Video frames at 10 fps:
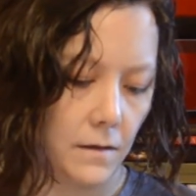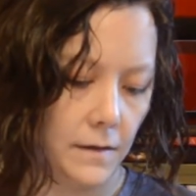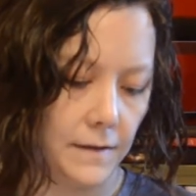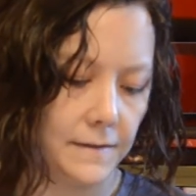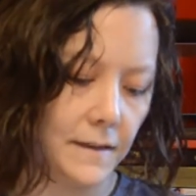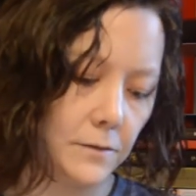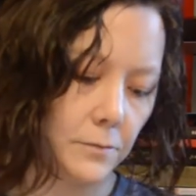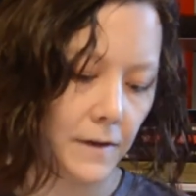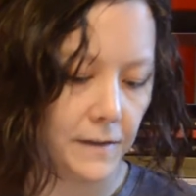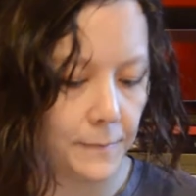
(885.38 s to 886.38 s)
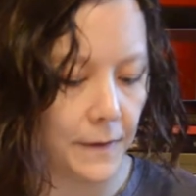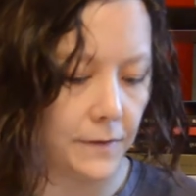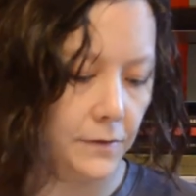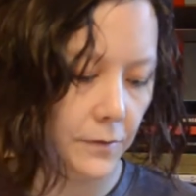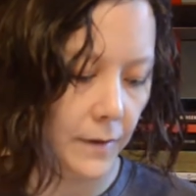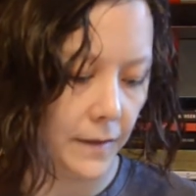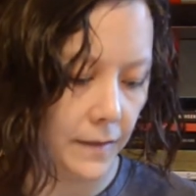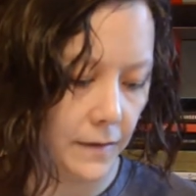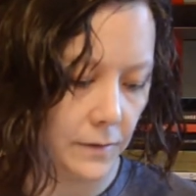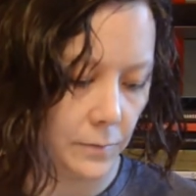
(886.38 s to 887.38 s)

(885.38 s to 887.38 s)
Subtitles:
It says raised by the new atheist,